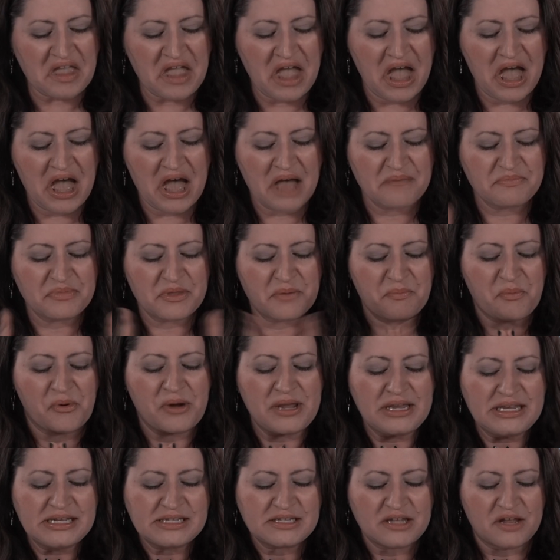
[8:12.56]
the
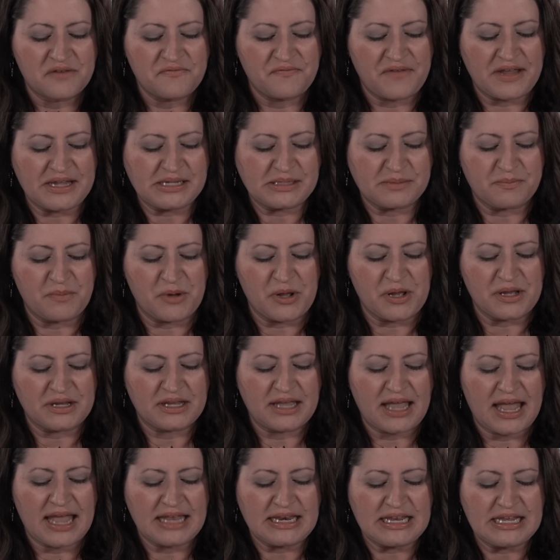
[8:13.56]
boy gets on
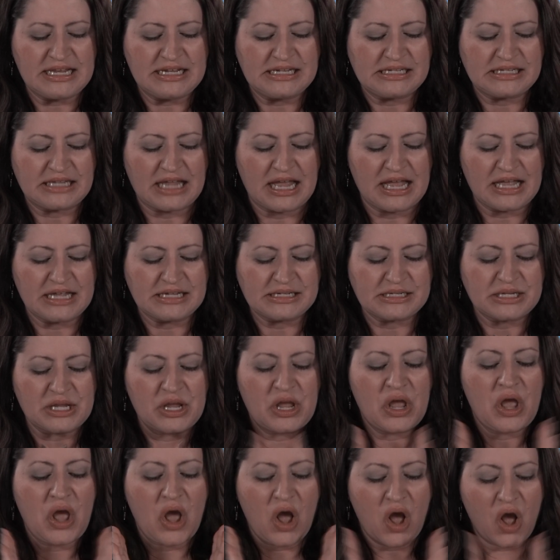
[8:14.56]
Facebook and he says,
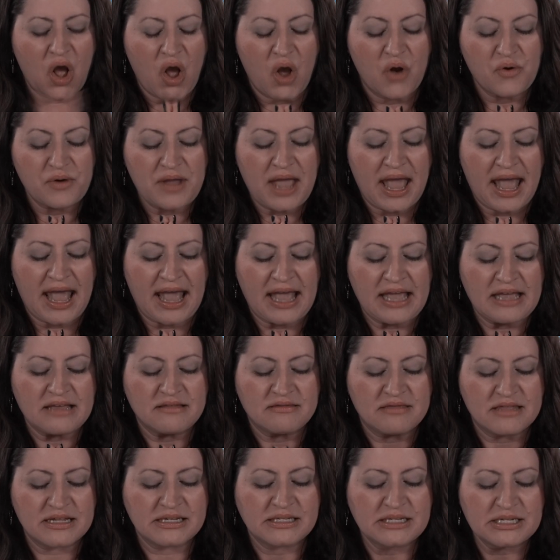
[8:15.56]

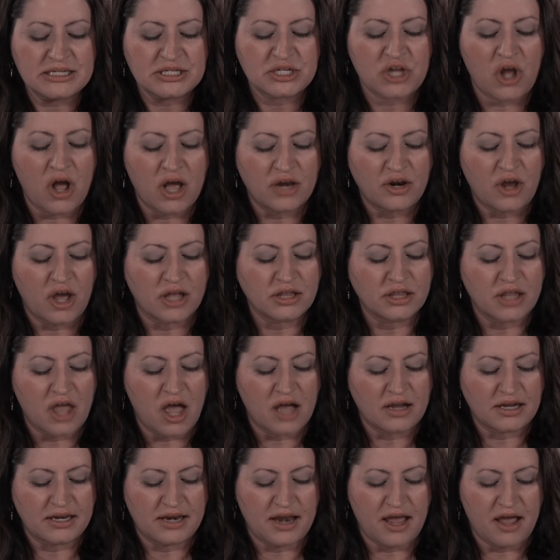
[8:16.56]
okay, this has gone on
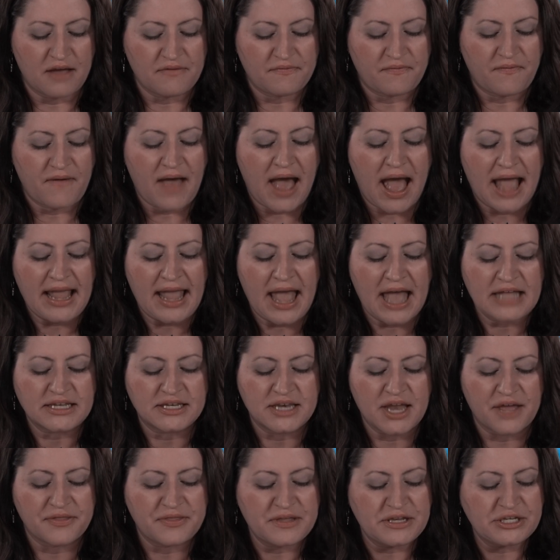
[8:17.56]
long enough. I
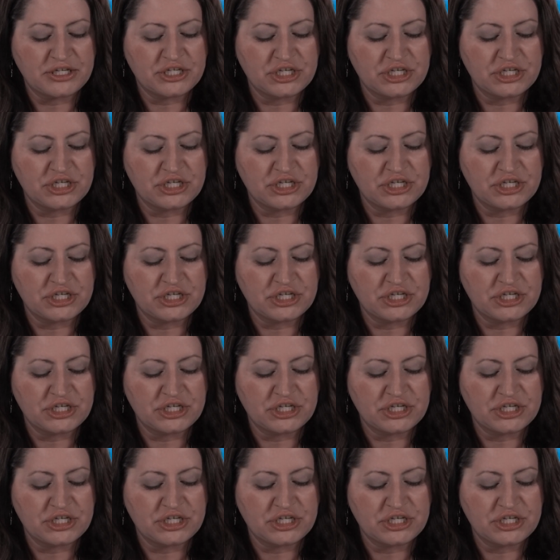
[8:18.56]
had nothing